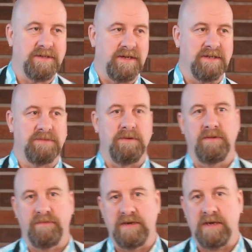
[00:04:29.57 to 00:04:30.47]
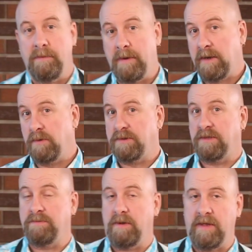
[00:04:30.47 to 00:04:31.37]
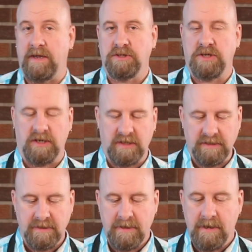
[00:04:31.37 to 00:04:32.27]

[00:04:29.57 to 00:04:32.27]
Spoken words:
I can smell the vanilla, but I can also smell that chocolate.